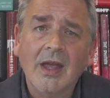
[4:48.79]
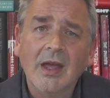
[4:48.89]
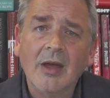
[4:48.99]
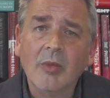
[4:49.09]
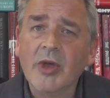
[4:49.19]

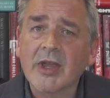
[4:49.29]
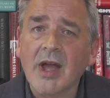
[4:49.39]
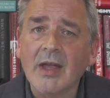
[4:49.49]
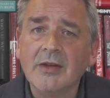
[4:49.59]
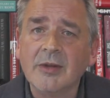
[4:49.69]
We're
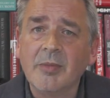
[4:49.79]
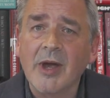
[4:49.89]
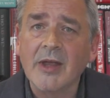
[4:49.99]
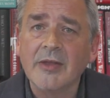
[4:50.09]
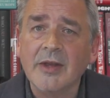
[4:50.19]
guided
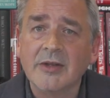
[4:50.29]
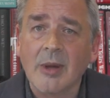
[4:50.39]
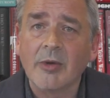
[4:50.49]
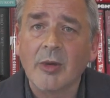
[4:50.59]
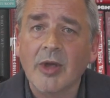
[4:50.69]
by the
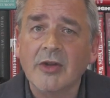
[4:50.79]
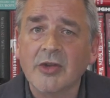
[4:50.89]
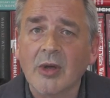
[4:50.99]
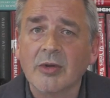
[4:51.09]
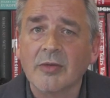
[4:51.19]

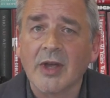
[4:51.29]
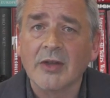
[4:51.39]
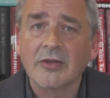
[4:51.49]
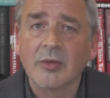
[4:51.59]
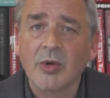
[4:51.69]
WHO
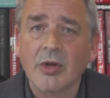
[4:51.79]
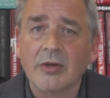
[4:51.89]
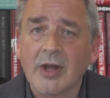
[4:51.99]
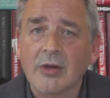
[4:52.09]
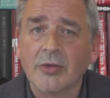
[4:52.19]
advice, the
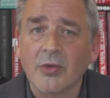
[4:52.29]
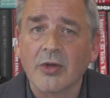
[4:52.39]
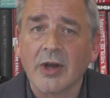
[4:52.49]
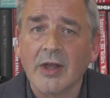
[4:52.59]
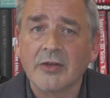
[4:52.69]
World Health
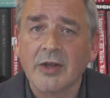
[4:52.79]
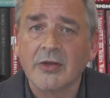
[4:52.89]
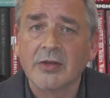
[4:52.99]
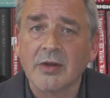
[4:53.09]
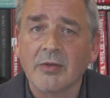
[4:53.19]

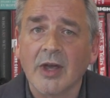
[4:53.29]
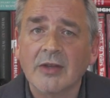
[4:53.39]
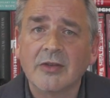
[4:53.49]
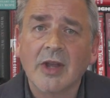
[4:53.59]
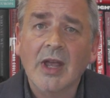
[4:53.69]
Organization
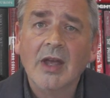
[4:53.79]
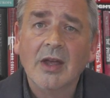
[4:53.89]
advice,